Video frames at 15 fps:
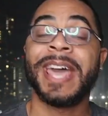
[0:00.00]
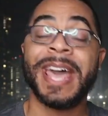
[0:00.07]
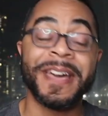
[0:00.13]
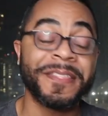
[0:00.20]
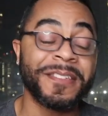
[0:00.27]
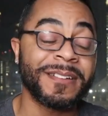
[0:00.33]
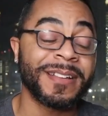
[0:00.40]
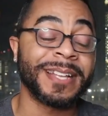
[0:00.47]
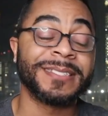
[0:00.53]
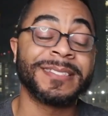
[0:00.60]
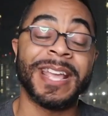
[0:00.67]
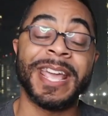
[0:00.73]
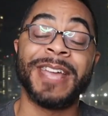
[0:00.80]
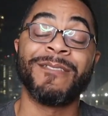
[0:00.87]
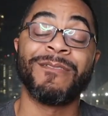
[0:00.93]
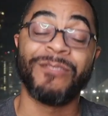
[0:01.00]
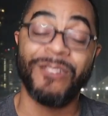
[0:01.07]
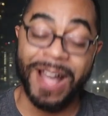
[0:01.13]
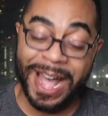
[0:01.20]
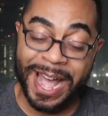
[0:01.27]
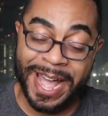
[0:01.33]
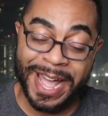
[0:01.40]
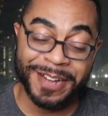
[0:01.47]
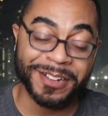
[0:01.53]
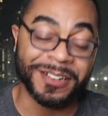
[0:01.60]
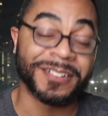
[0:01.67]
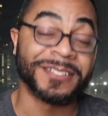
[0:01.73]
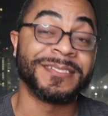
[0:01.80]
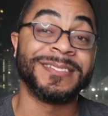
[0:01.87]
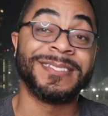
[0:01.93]
Heather is a ride
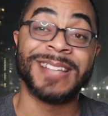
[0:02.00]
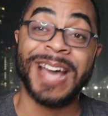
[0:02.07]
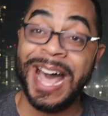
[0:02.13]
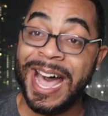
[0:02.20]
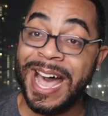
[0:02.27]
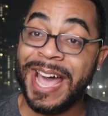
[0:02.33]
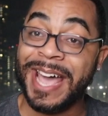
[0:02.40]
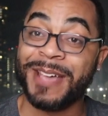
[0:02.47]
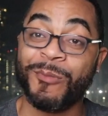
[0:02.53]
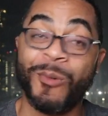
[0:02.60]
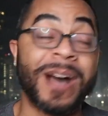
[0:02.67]
or die.